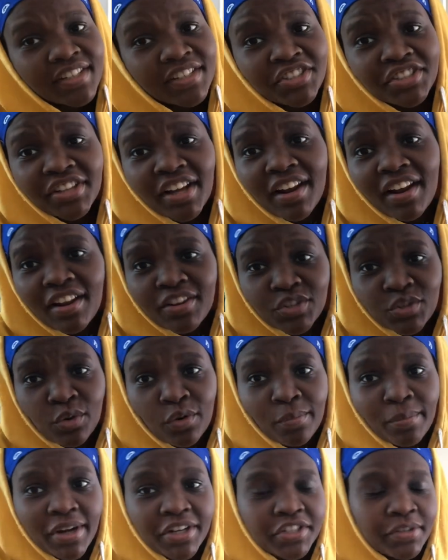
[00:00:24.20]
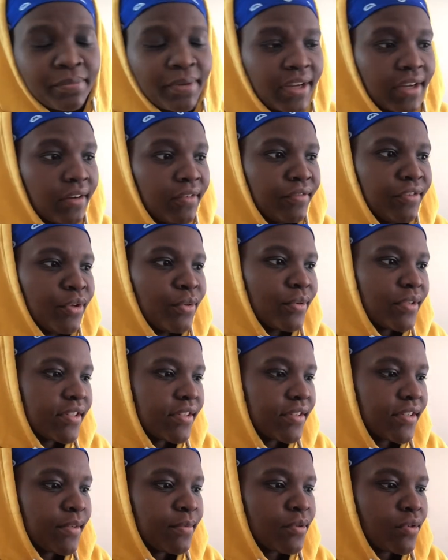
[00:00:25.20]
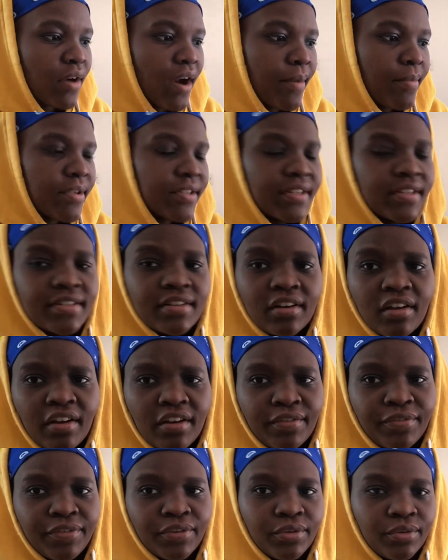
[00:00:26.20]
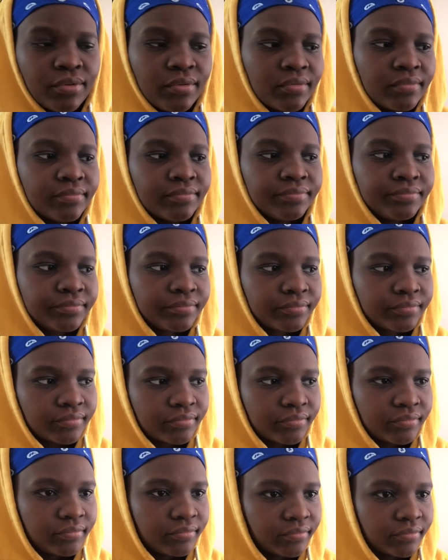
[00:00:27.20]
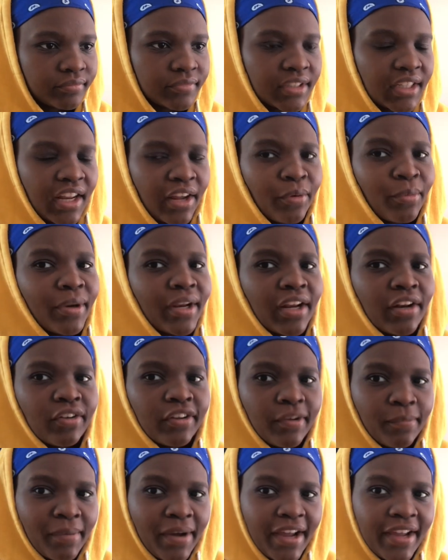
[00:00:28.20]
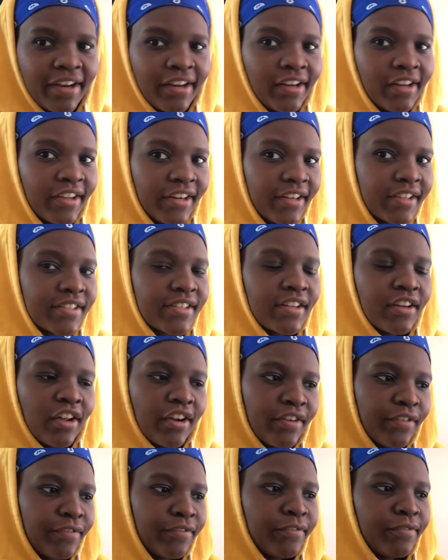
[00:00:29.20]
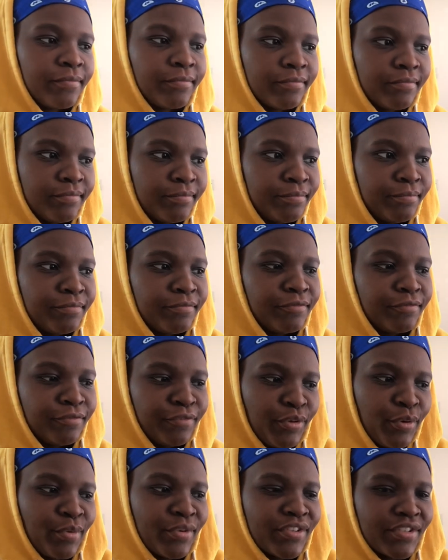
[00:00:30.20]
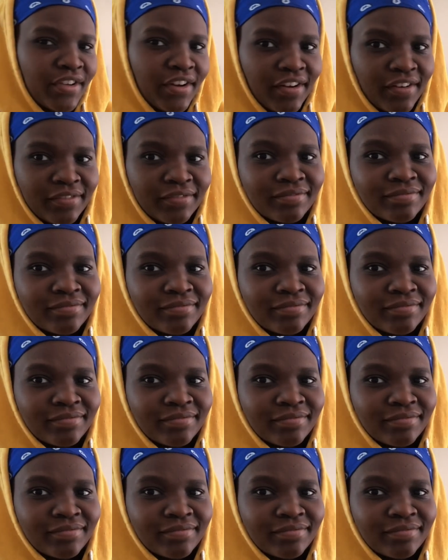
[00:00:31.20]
Shout out to all my Jamaican viewers and subscribers. There's a lot of you. Like when I look at my analytics, a lot of viewers are